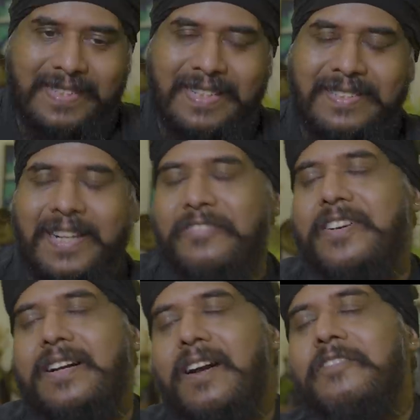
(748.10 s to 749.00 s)
set of
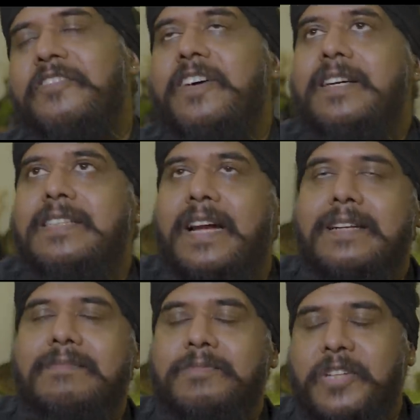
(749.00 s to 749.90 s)
comfort
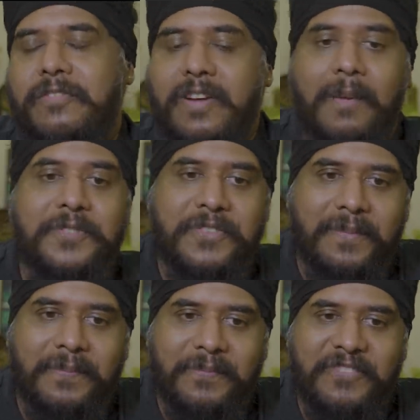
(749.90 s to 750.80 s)
that sort of comes
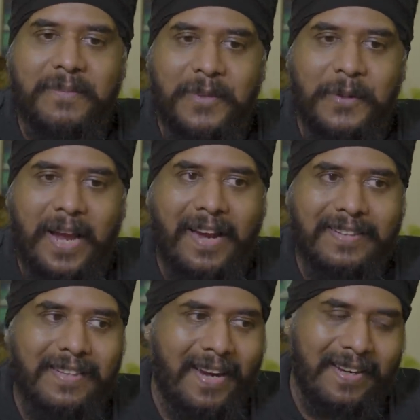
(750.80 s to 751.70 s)
from looking
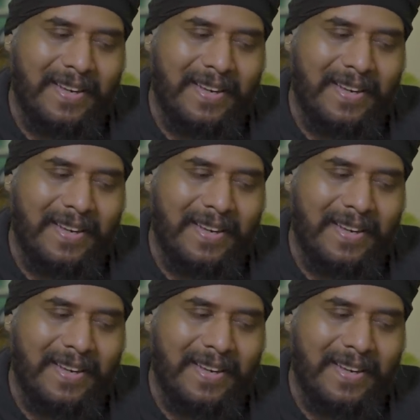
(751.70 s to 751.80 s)
at that.